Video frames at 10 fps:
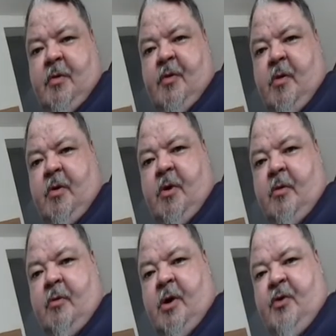they were going to
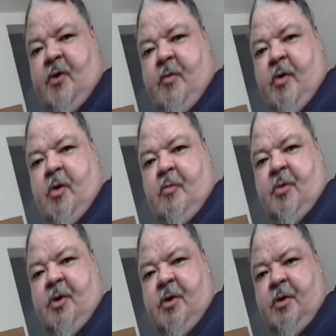rush up on
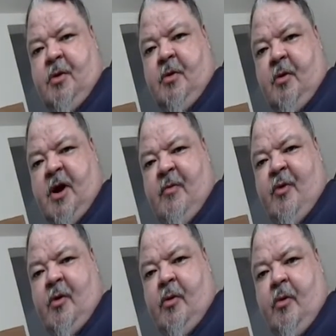me, grab the
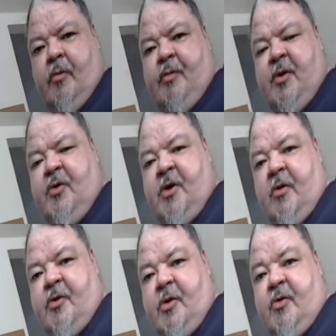whole bench I
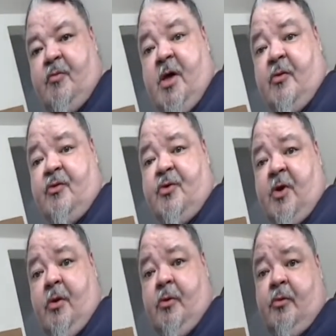was on. It was made of
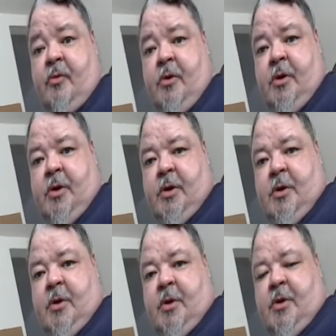stone
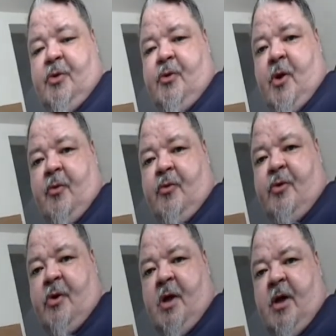
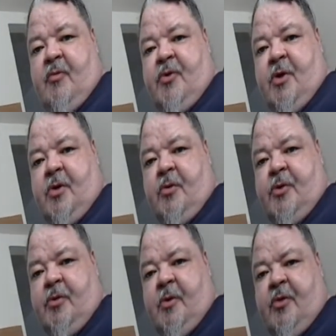slab sitting on
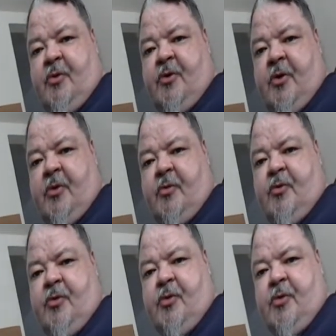two other
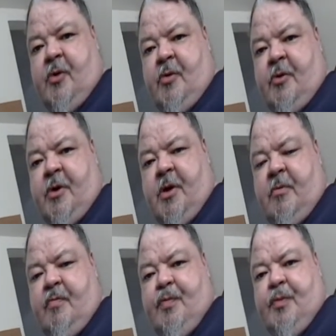stones to hold it up.